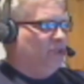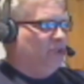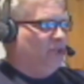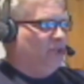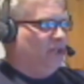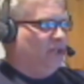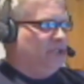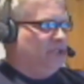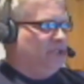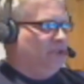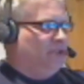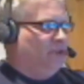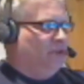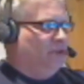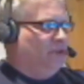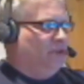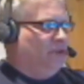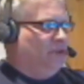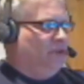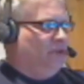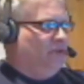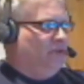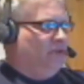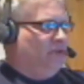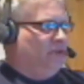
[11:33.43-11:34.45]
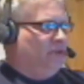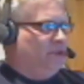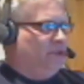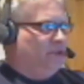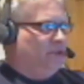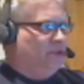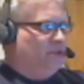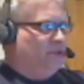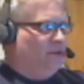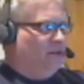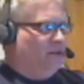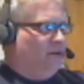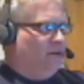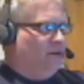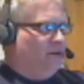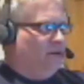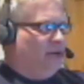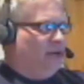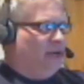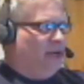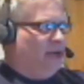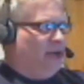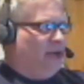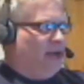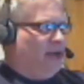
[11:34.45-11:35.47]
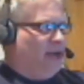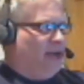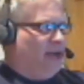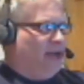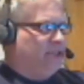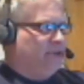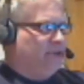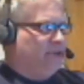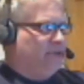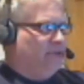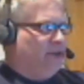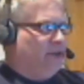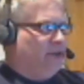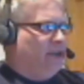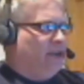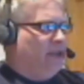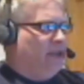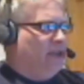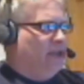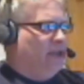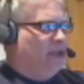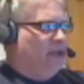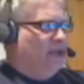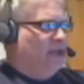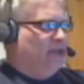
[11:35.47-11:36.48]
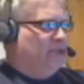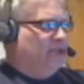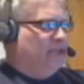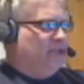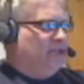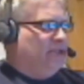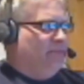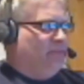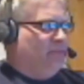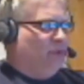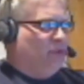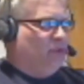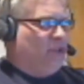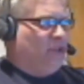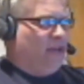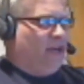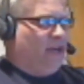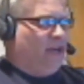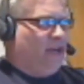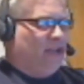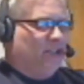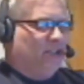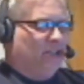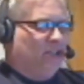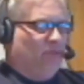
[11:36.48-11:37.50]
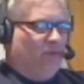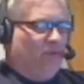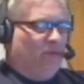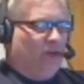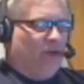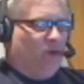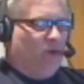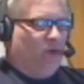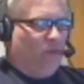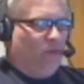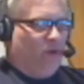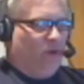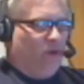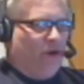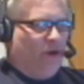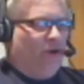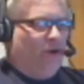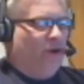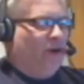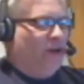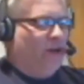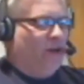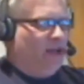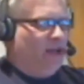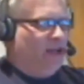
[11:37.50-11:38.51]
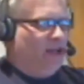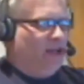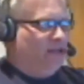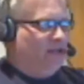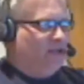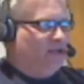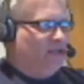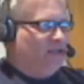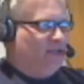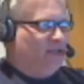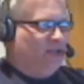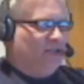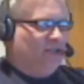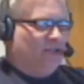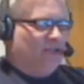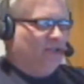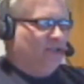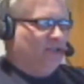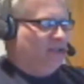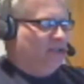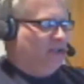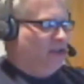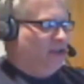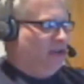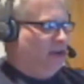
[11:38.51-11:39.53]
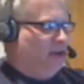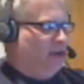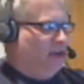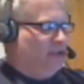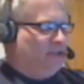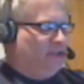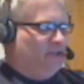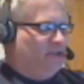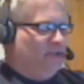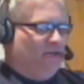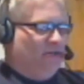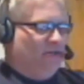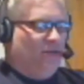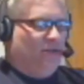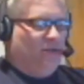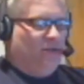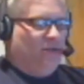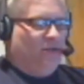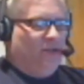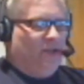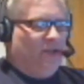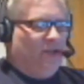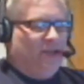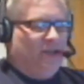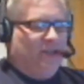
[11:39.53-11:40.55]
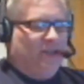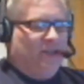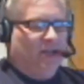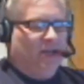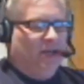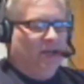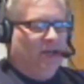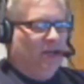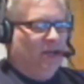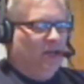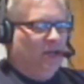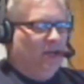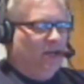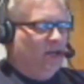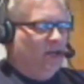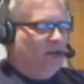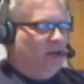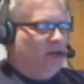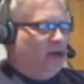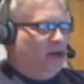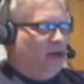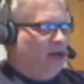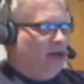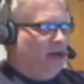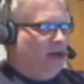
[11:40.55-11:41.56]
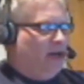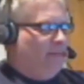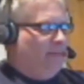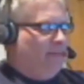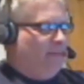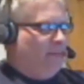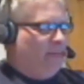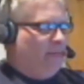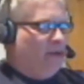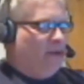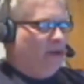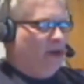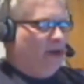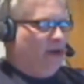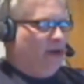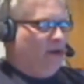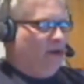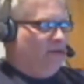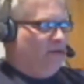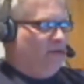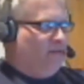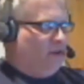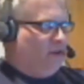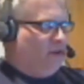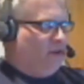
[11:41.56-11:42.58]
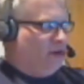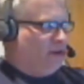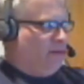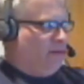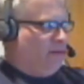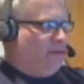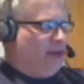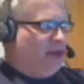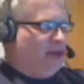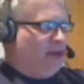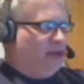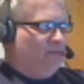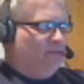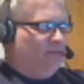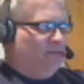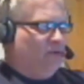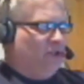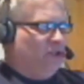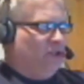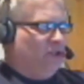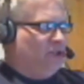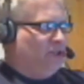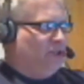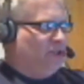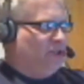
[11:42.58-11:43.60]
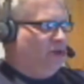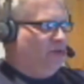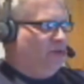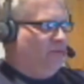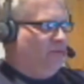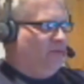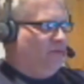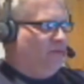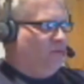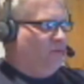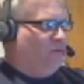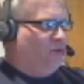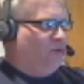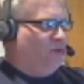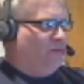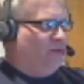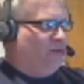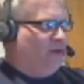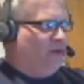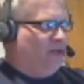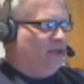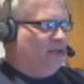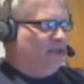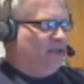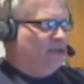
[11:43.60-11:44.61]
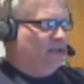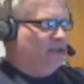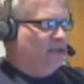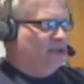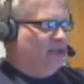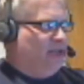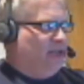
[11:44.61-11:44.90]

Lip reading: which I still use, is called Astrid Simple Task Recorder, and it's just a to-do list. I know you've talked about them on the show before, but